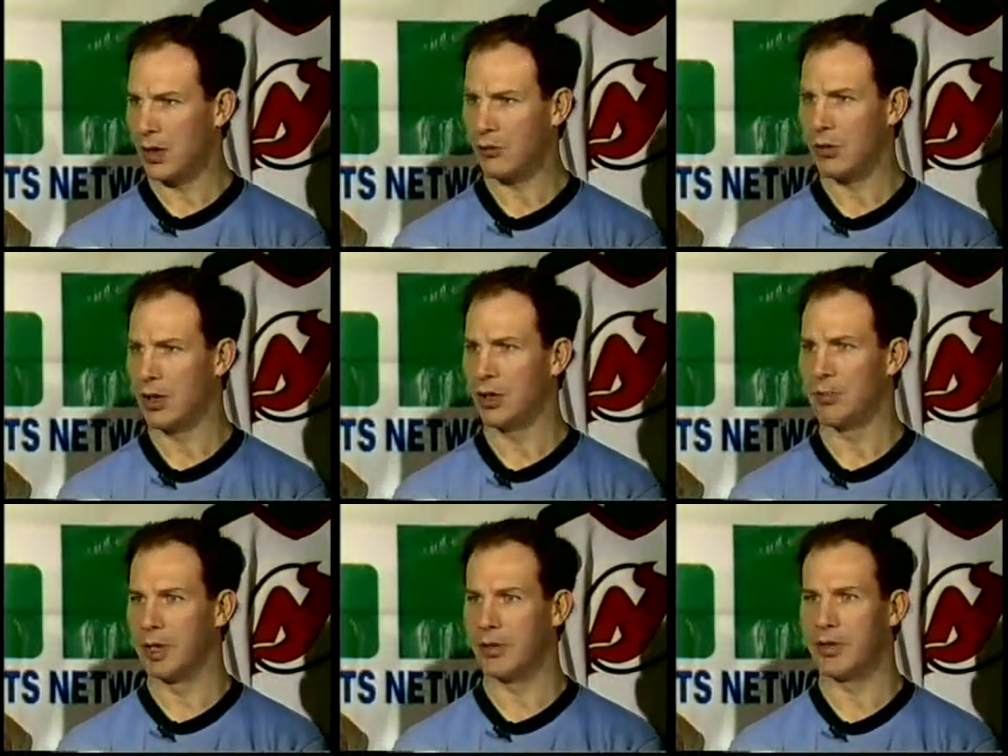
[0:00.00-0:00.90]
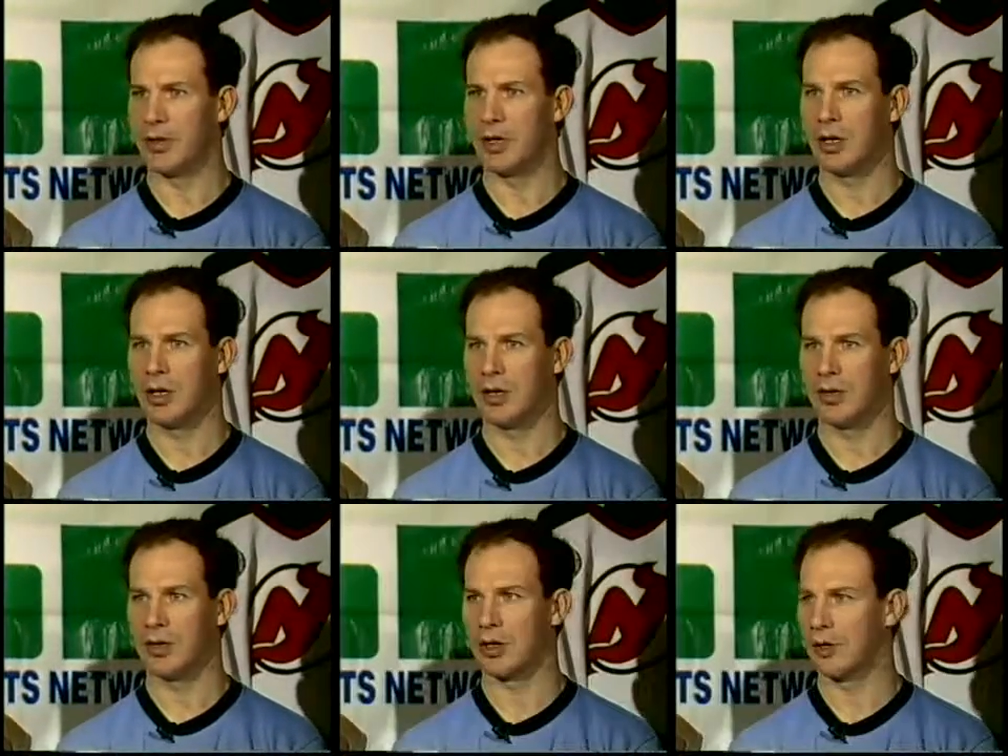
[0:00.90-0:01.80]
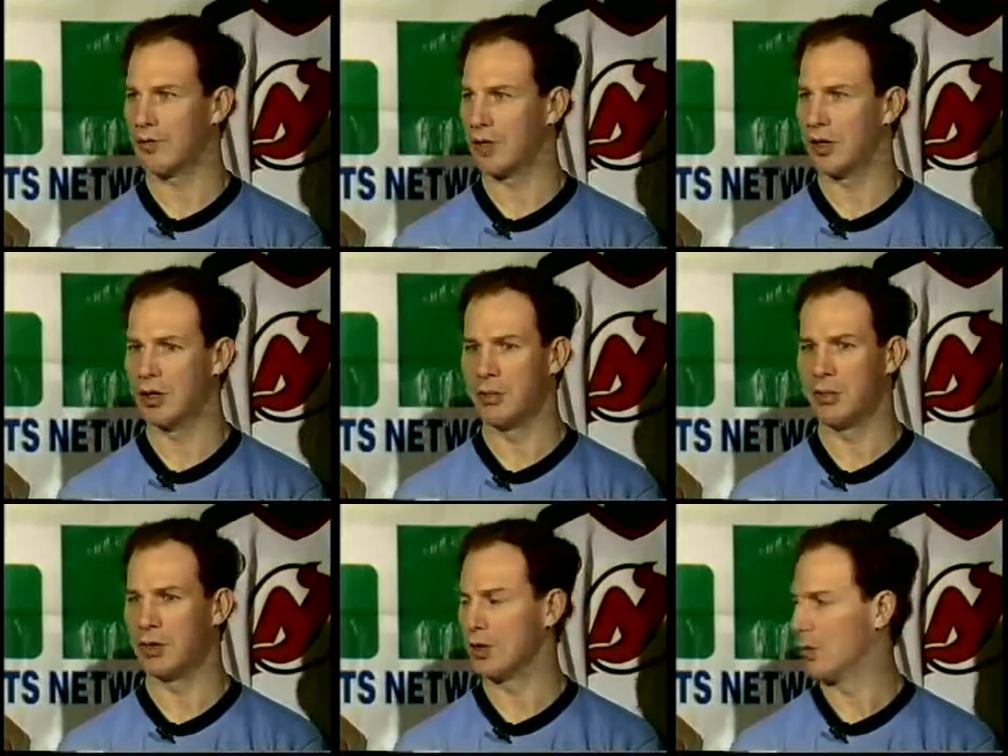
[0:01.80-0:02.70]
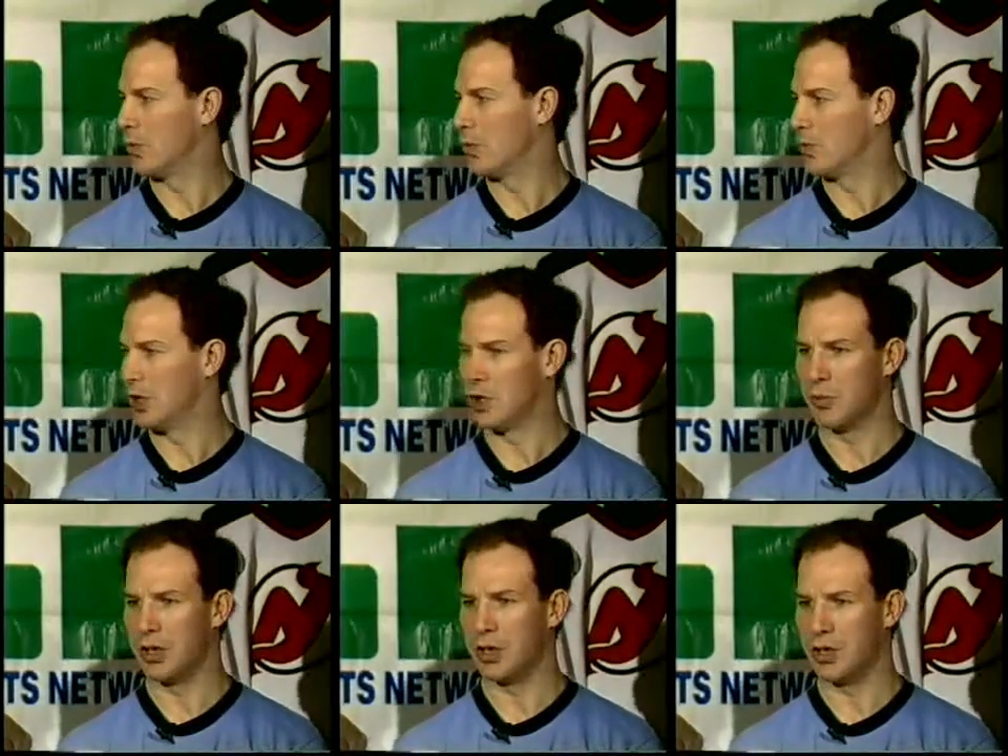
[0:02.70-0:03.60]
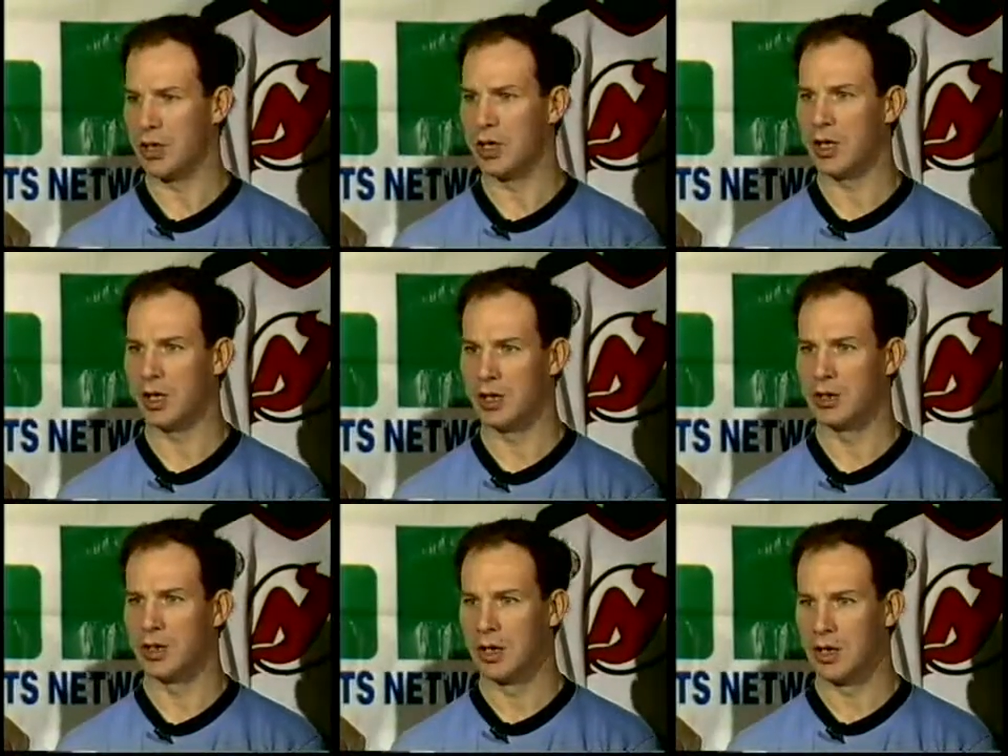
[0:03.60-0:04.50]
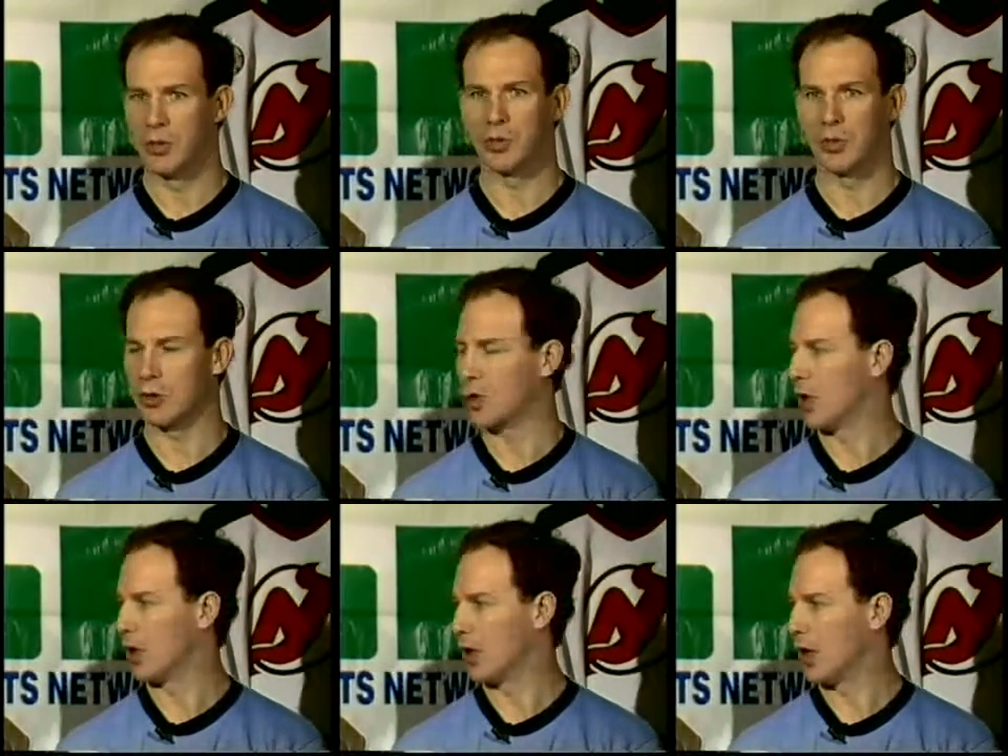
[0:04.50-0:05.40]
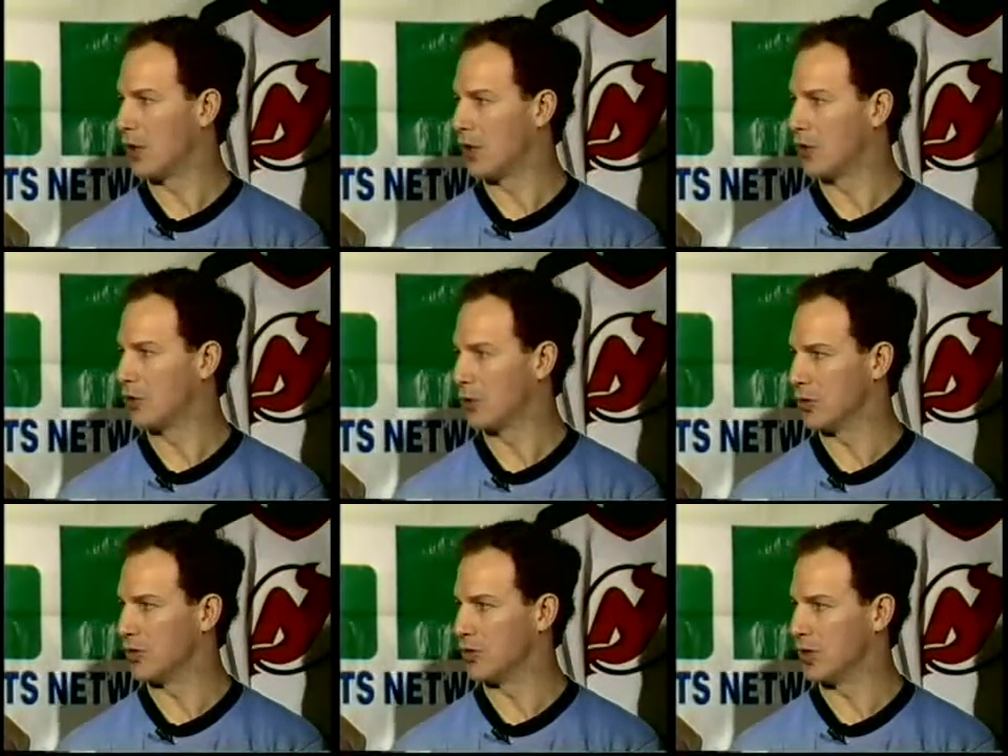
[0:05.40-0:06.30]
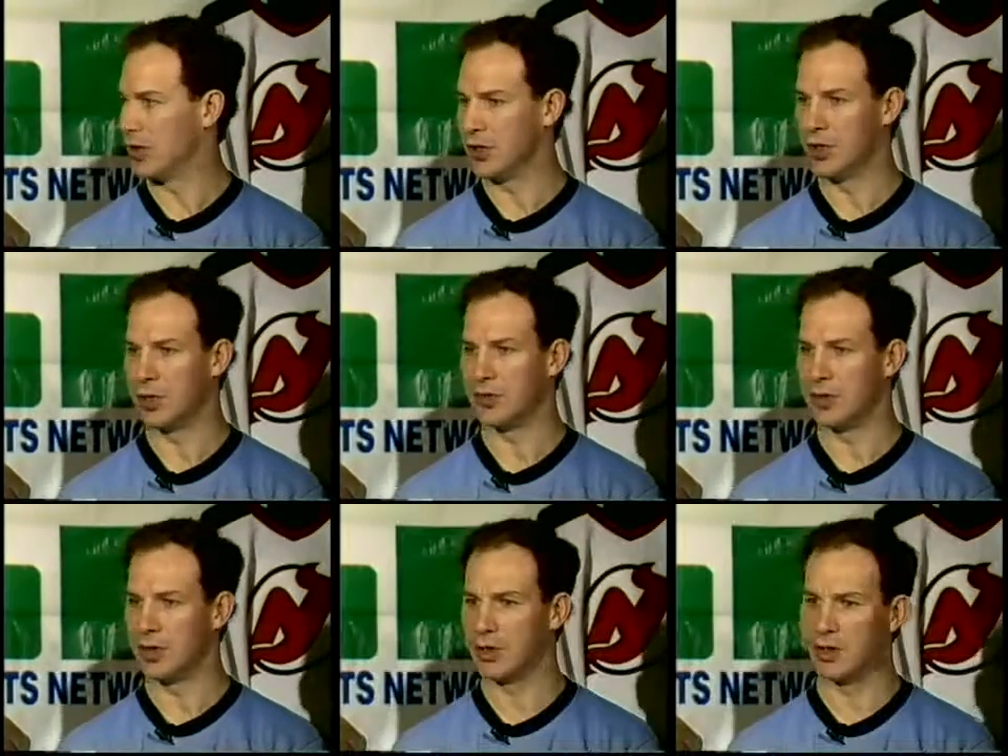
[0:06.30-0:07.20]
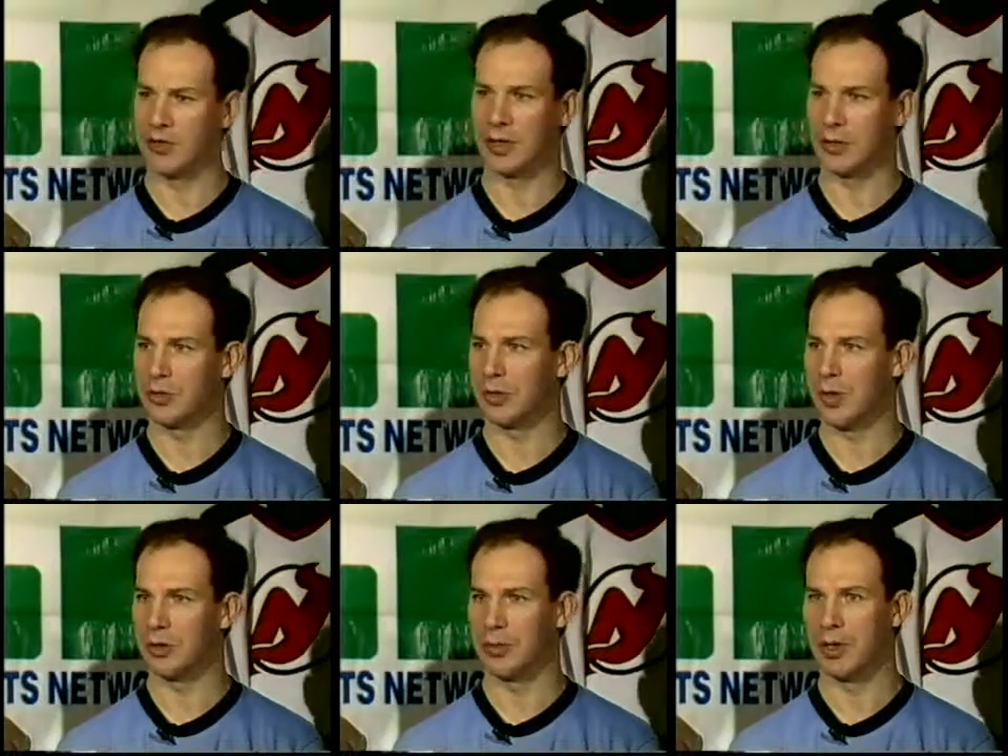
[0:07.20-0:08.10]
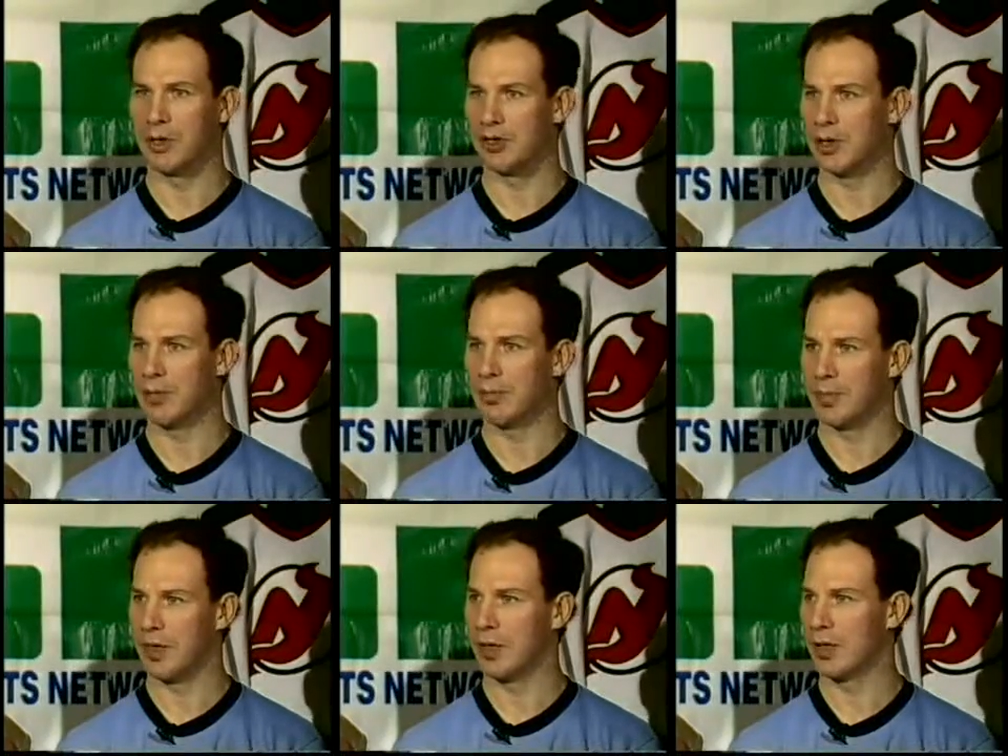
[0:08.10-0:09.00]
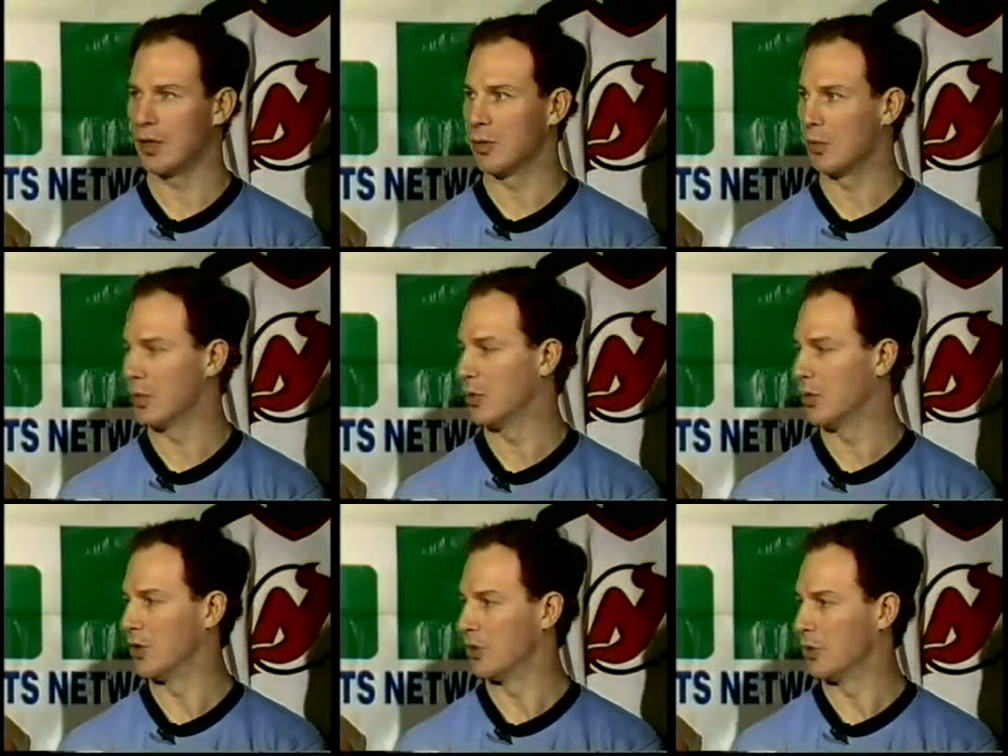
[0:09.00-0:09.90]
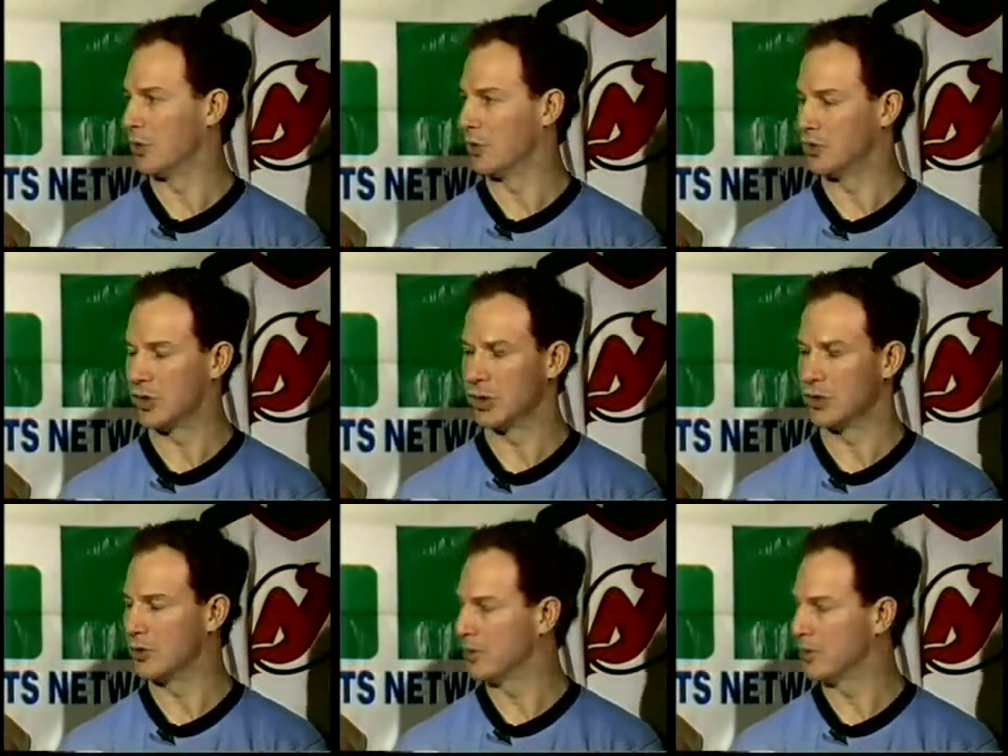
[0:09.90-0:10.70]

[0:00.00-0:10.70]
Not really, but I seen a thing on Fred Lynn one year where he was working out a lot more towards his later years, and he said he was probably in better shape then than when he was young.